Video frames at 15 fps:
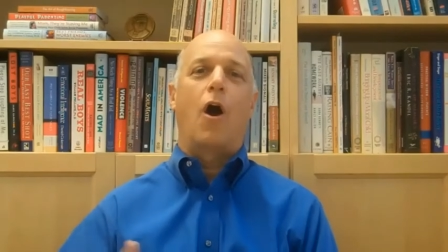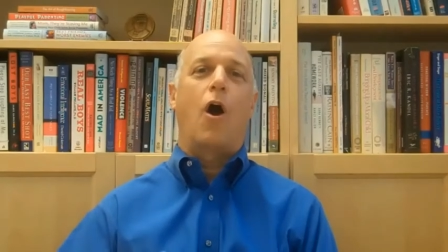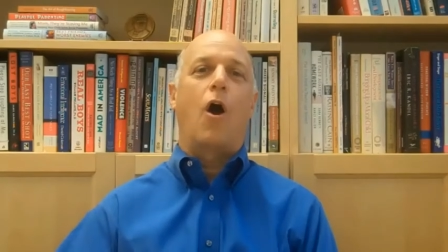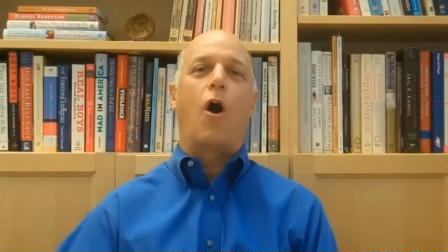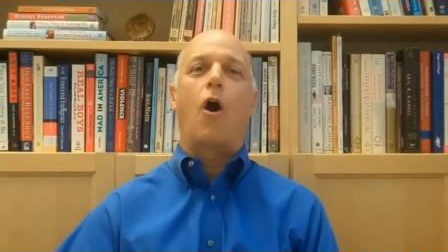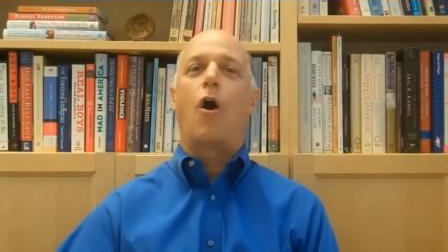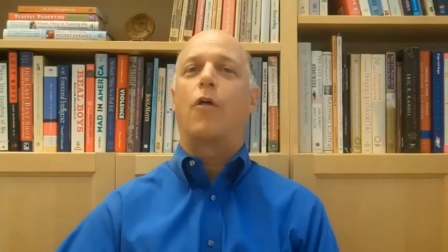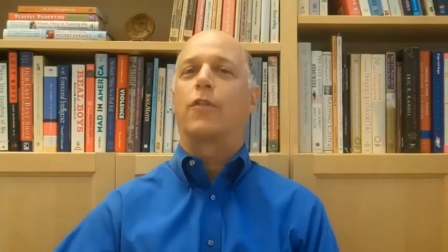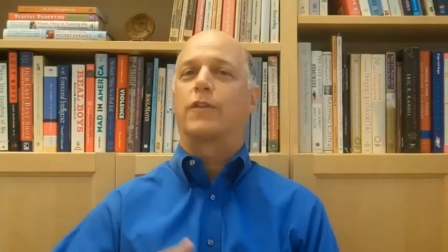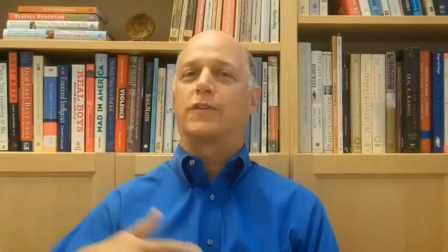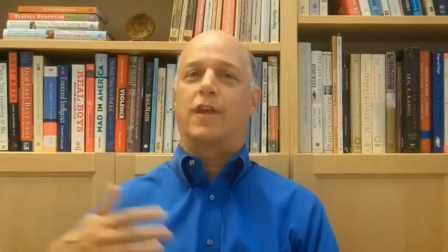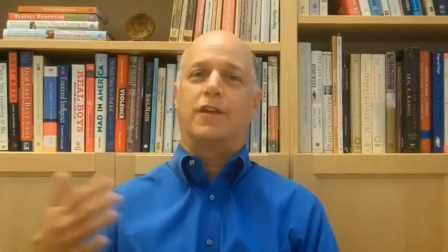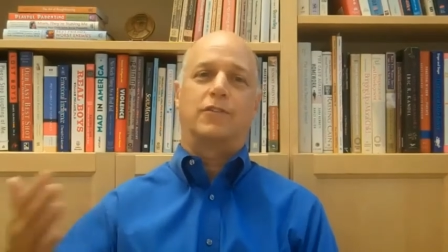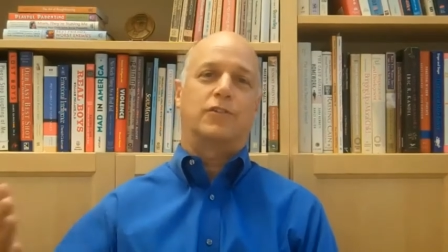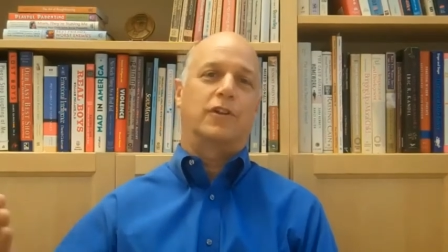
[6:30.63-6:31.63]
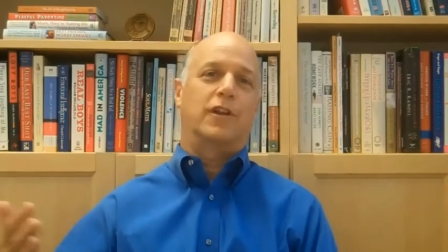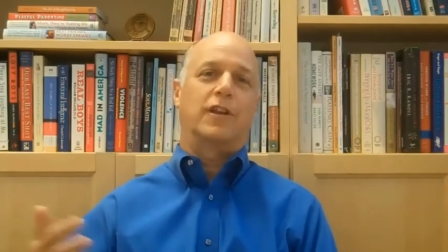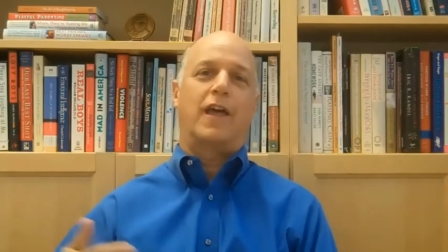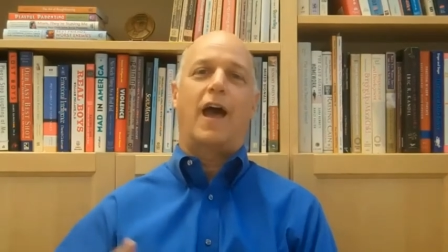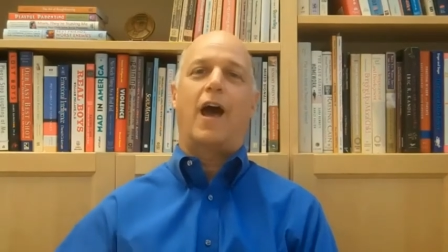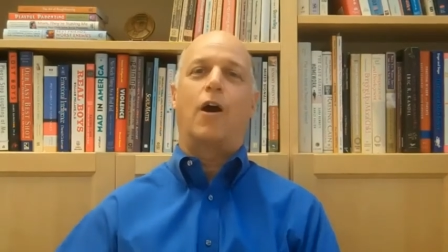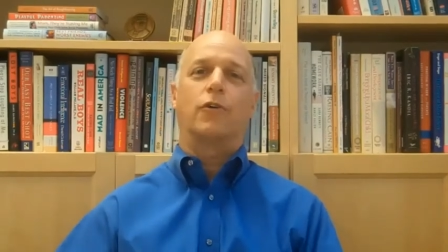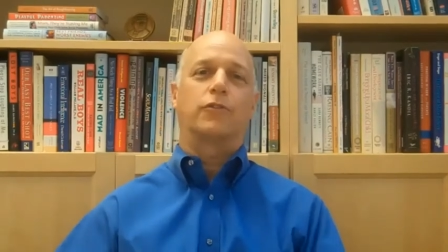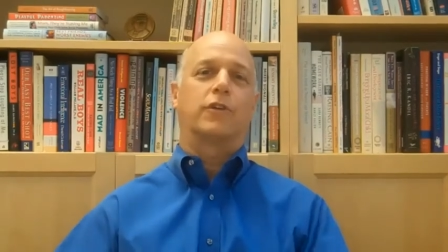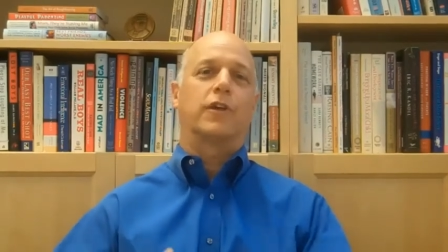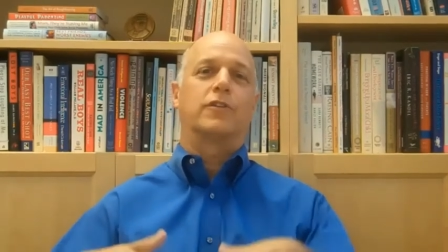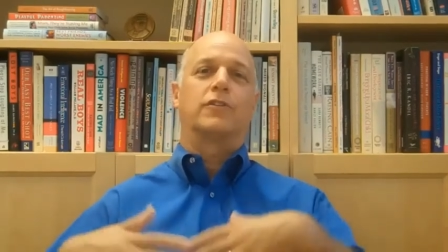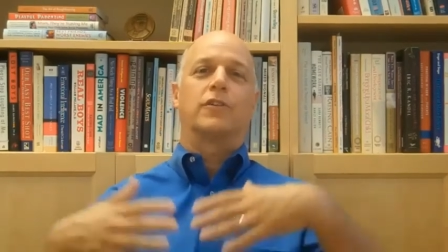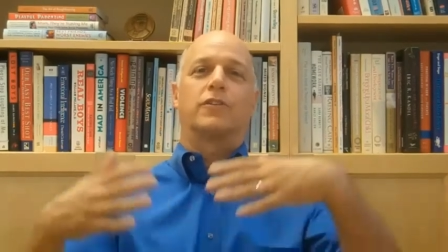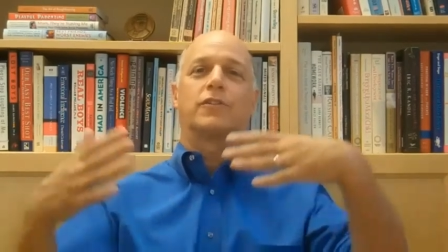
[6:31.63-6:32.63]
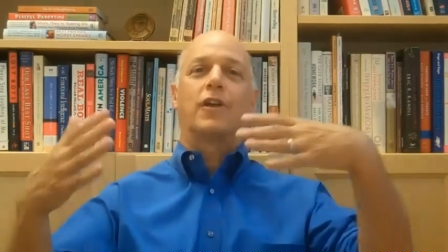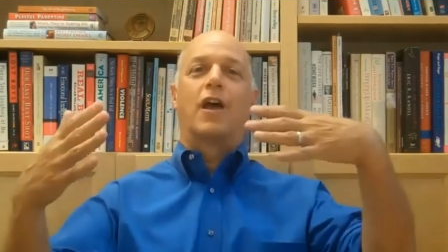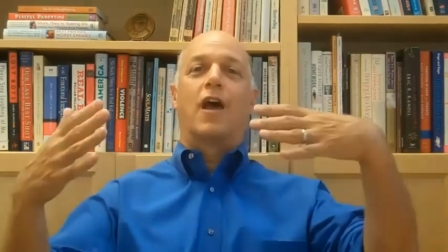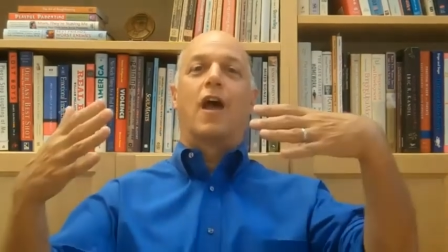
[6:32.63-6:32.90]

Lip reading: all the tension in the house can just